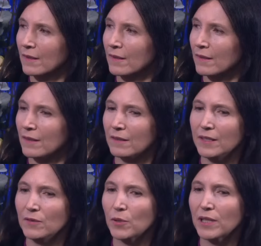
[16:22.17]
Oh,
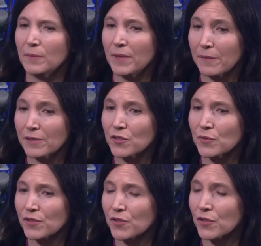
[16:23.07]
he'd quickly be able to do
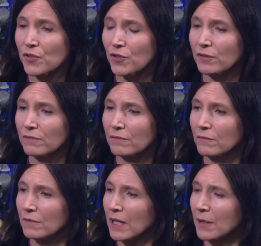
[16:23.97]
a search on
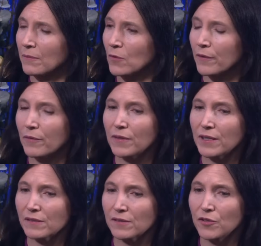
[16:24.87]
Wealth
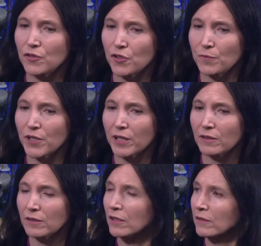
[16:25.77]
Within's YouTube channel
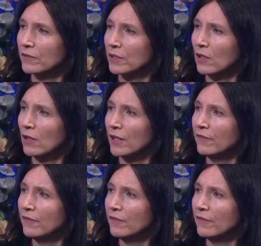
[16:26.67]
on the live.